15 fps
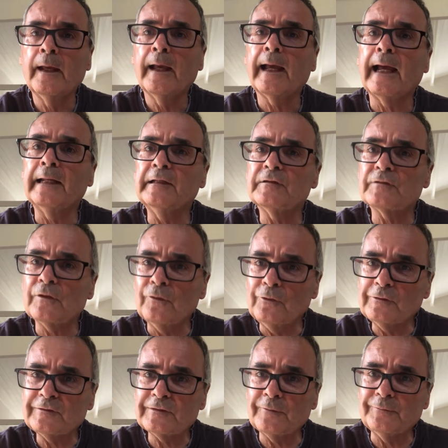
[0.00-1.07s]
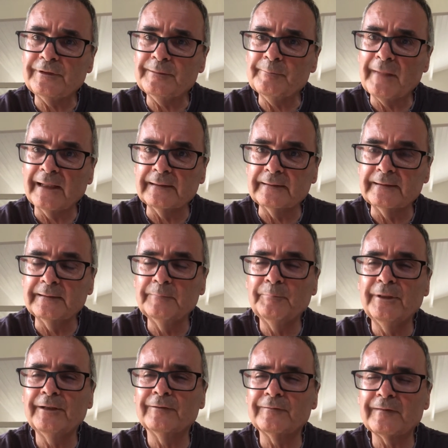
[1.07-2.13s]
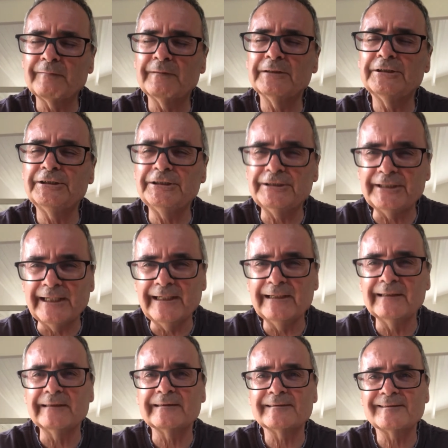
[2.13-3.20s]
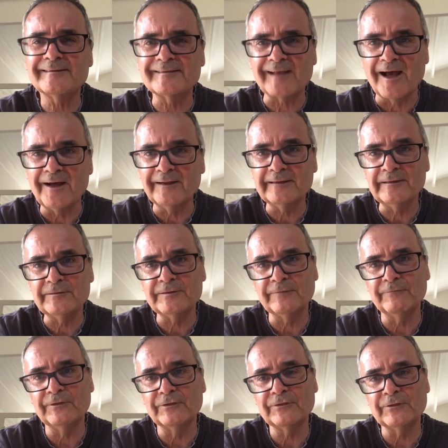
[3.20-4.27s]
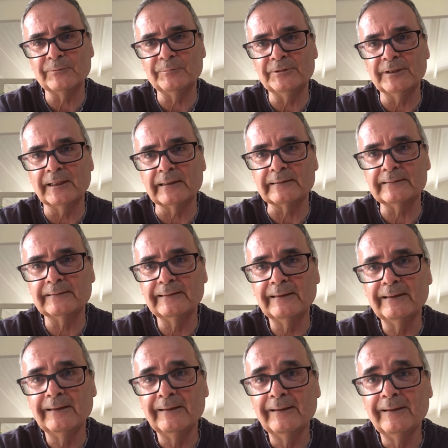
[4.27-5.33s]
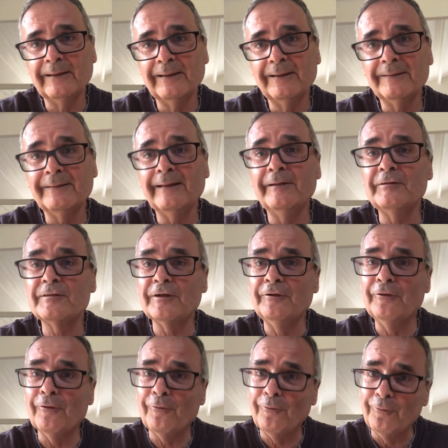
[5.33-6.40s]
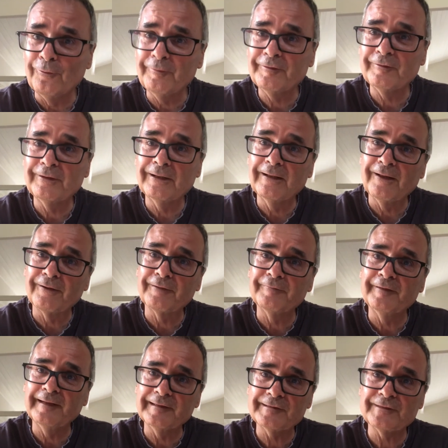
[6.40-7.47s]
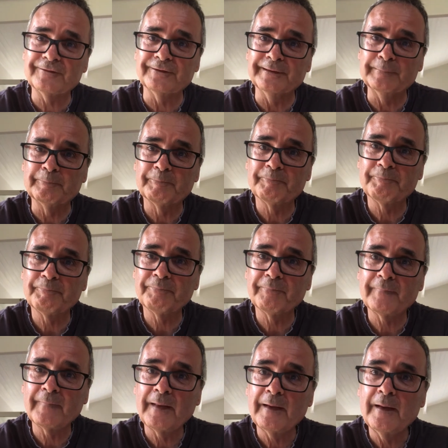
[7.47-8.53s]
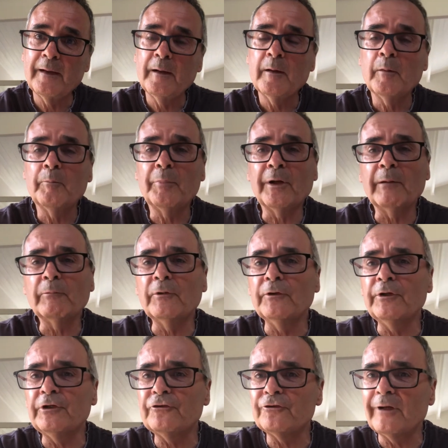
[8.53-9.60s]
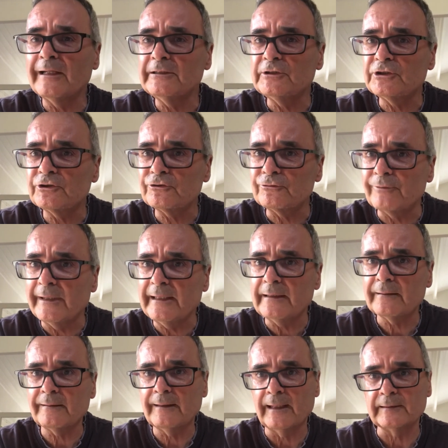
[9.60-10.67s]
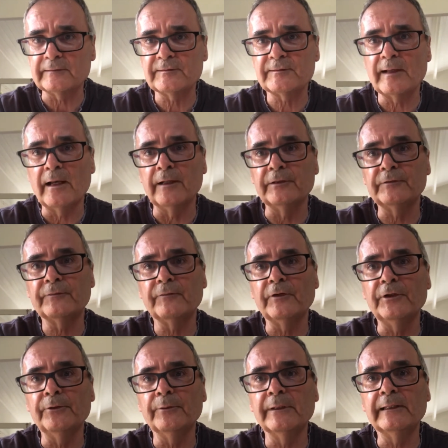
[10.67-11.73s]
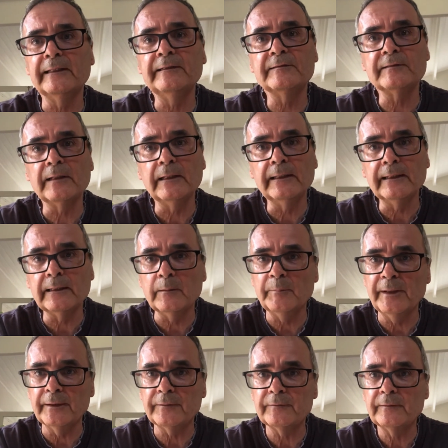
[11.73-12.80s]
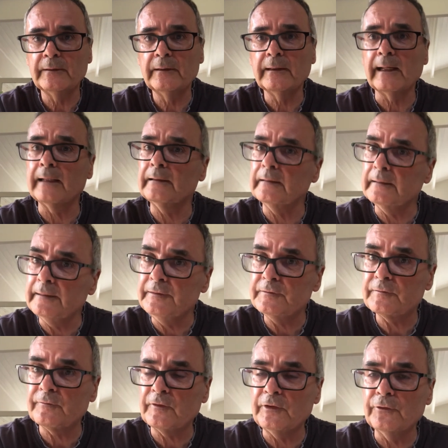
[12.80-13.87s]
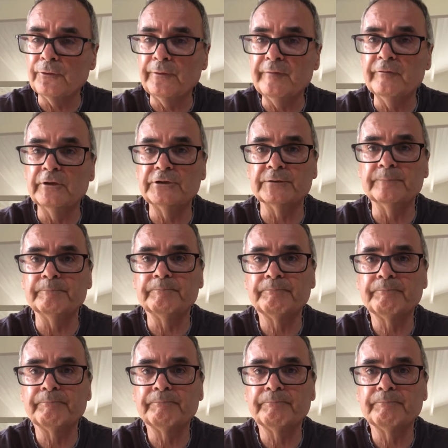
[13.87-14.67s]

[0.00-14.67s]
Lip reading: And it's also demanding because of the sheer size of the subject. There's an awful lot of history. But I'm going to try and shrink that size for you at least a little bit, and at least for your revision,